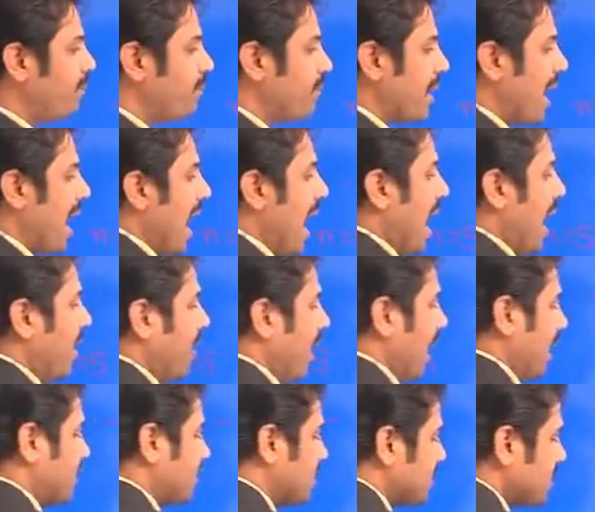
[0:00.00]
Next,
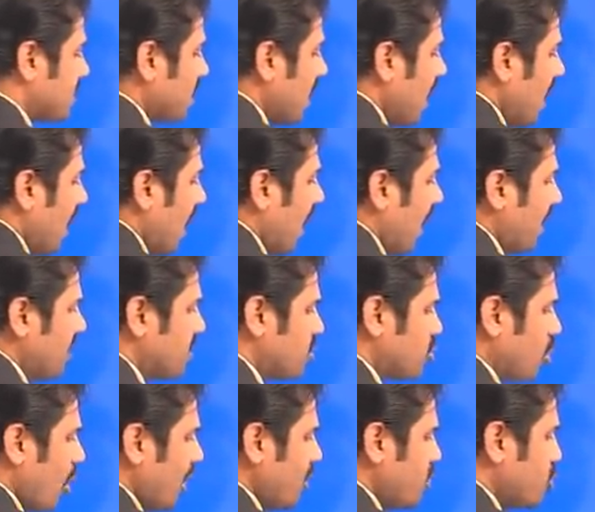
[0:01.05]
it's going to
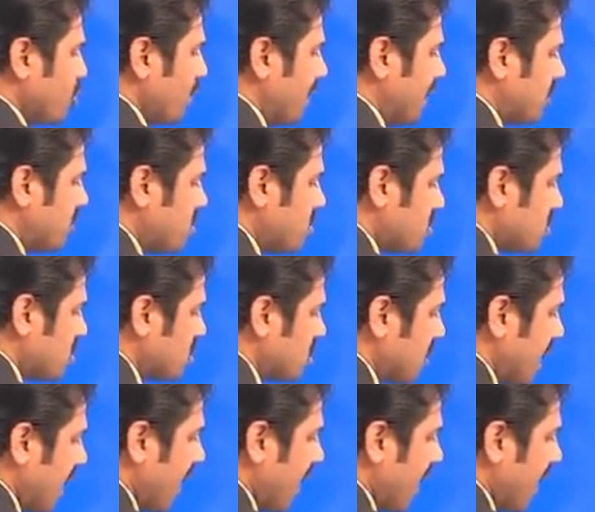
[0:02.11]
be take